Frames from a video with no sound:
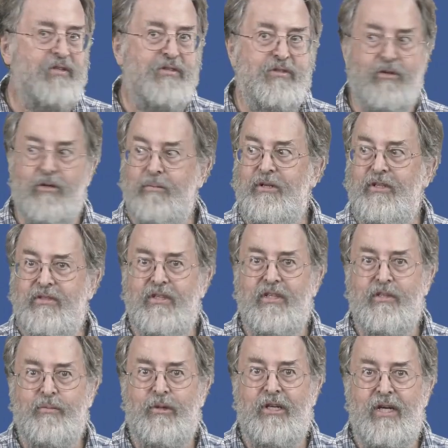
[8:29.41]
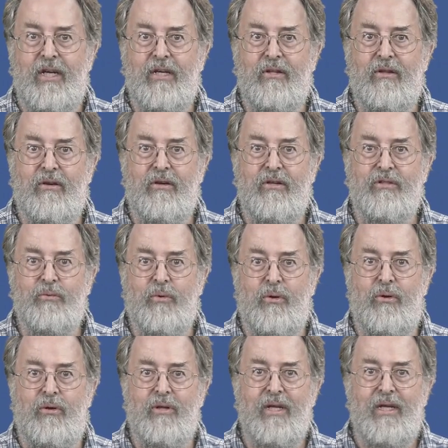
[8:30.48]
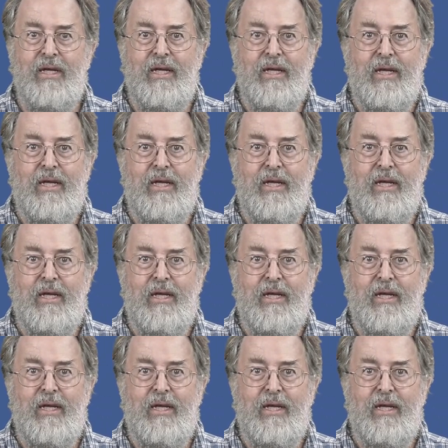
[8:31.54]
disturbance that's playing a large role.